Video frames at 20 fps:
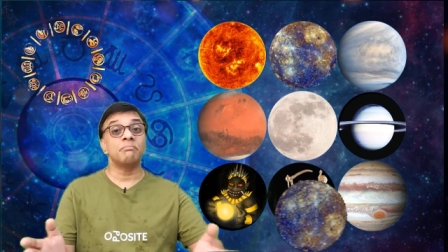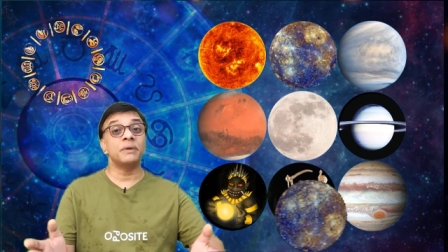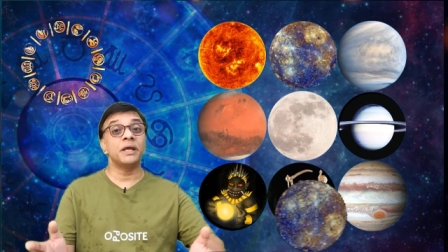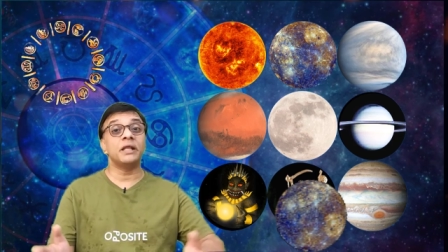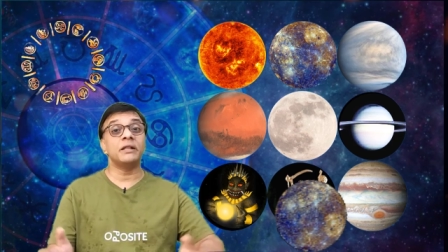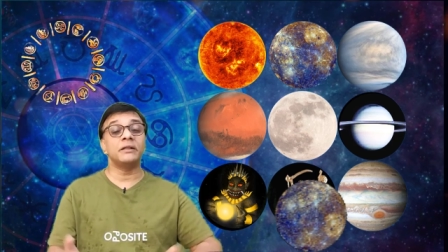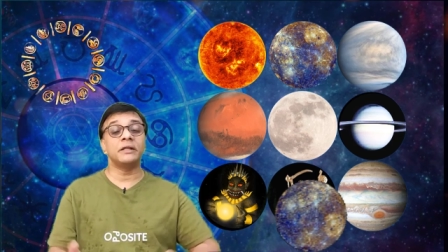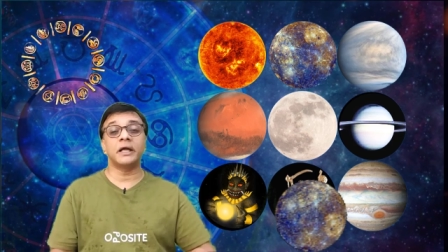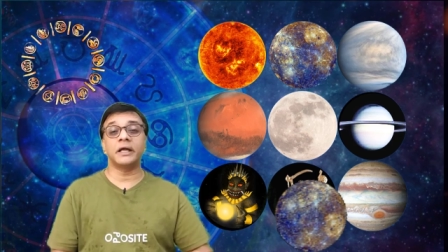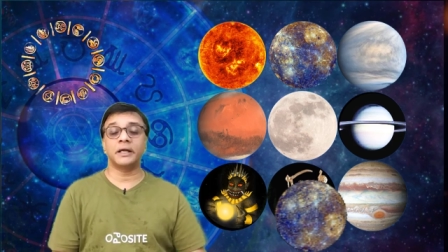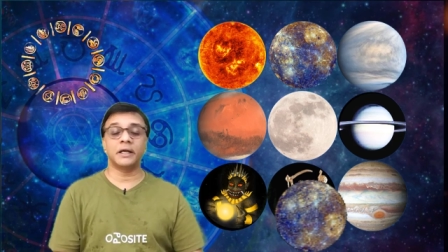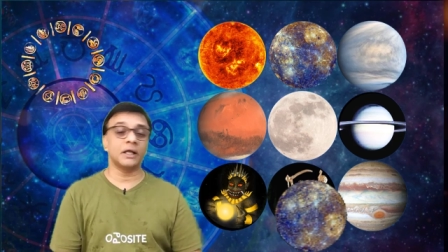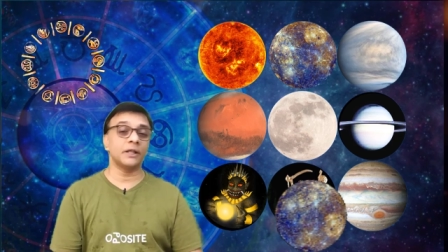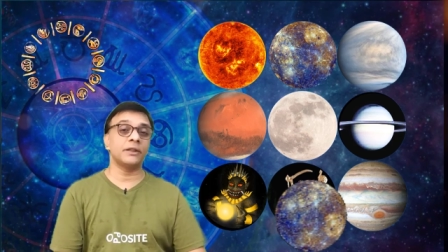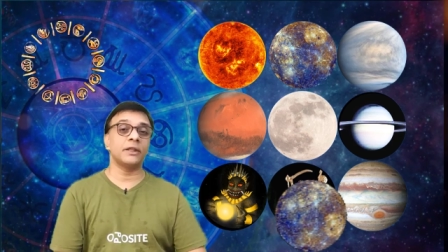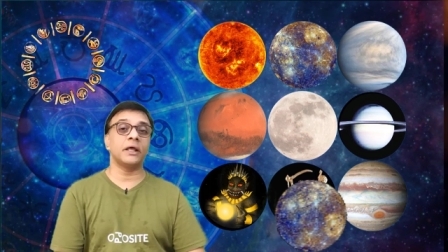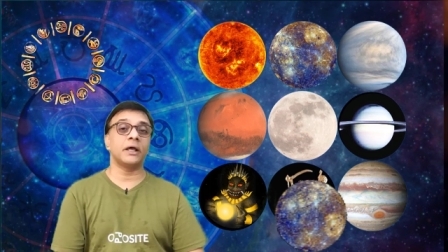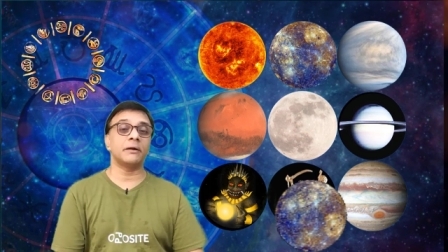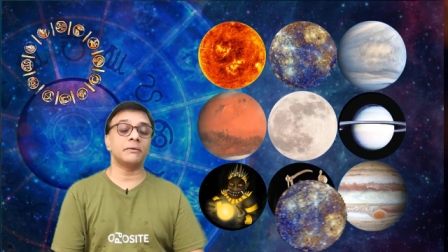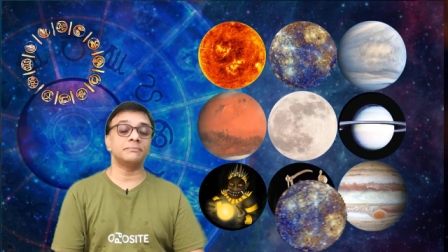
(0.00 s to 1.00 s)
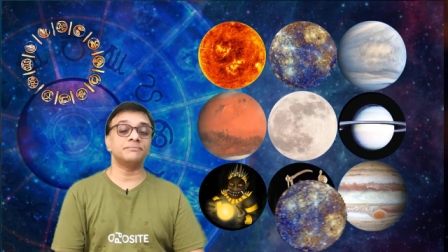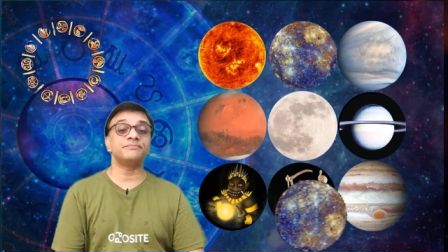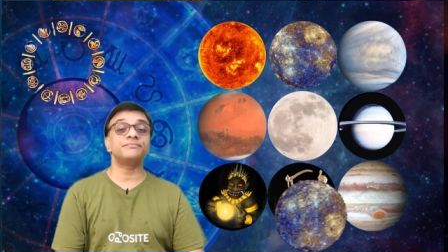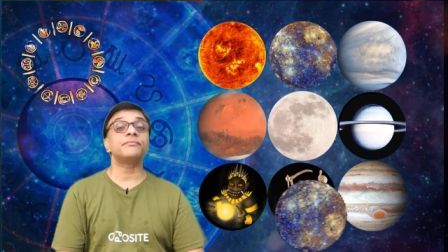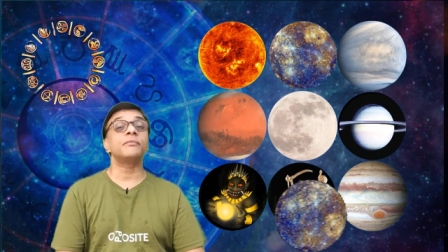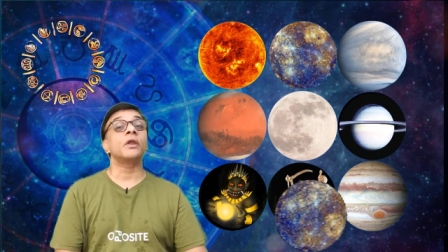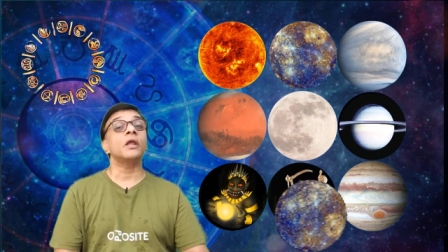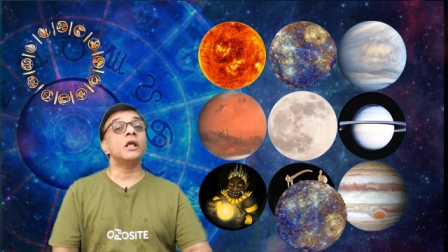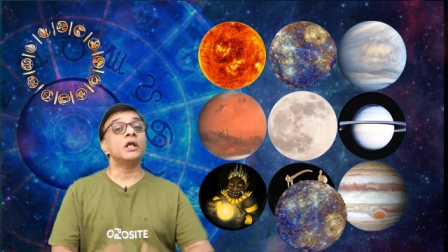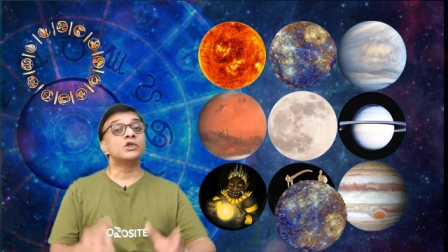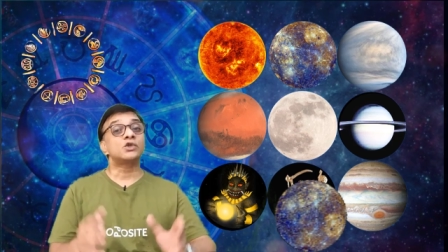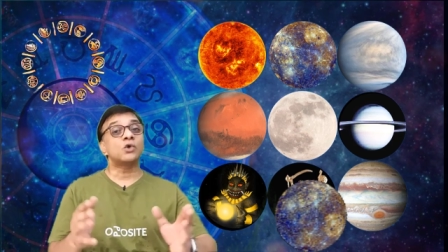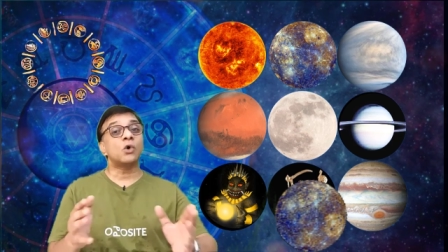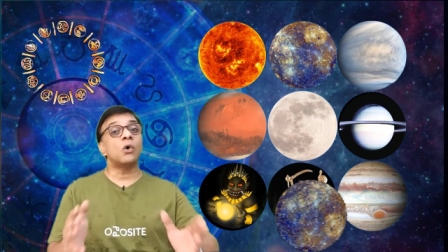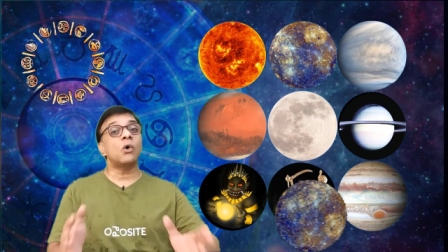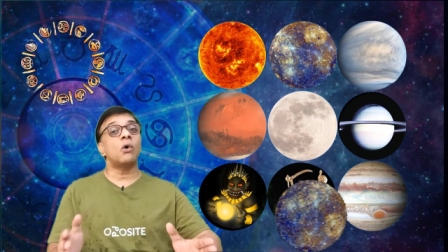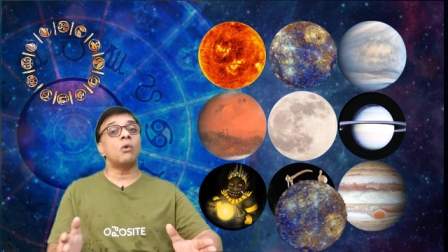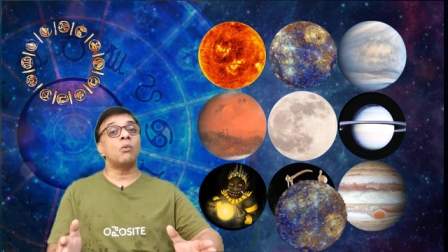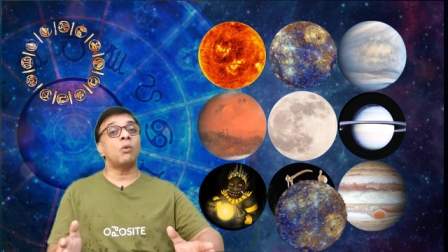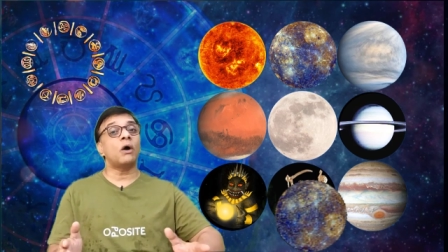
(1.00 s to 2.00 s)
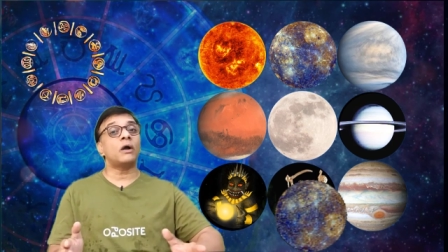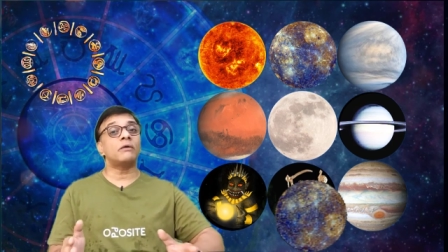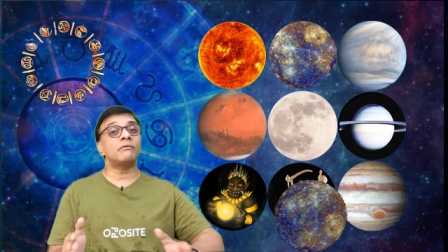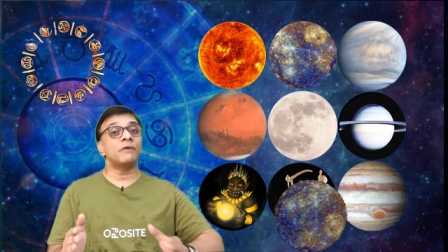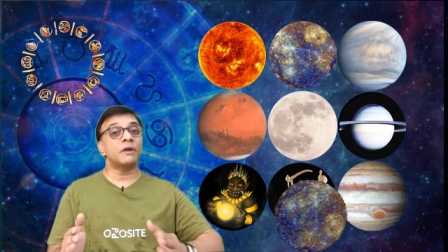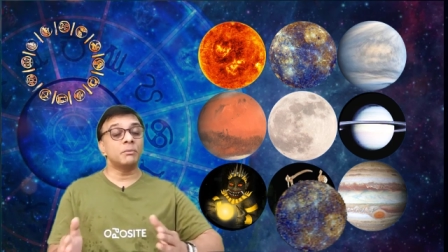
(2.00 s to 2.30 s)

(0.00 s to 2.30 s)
been there, done there. So what